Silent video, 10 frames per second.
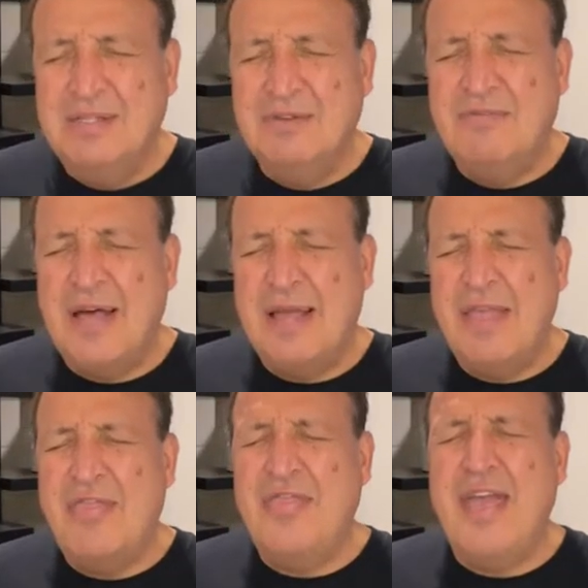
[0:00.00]
So, Father,
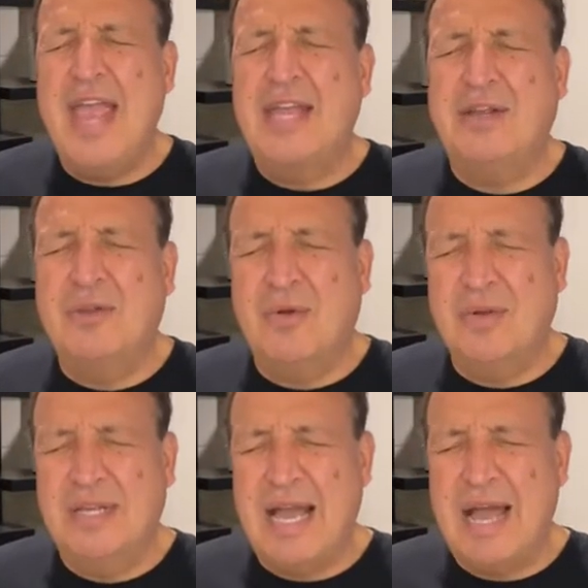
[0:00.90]
I thank you,
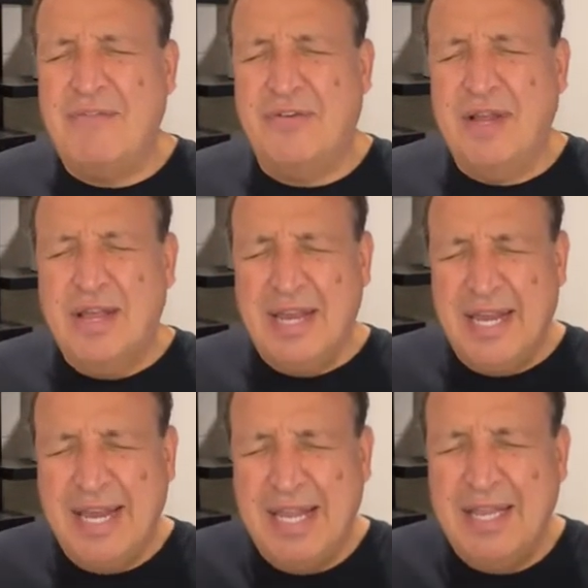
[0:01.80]
Lord God, for
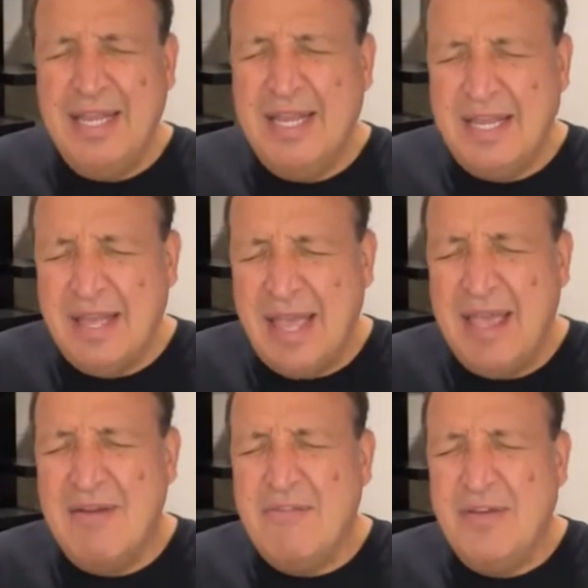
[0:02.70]
healing in
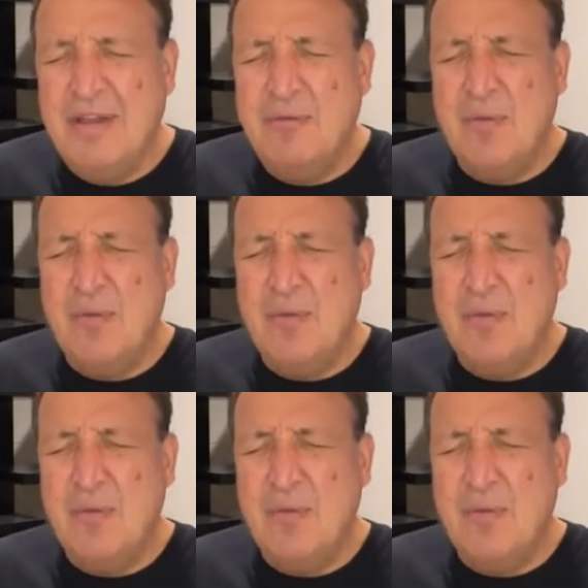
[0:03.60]
every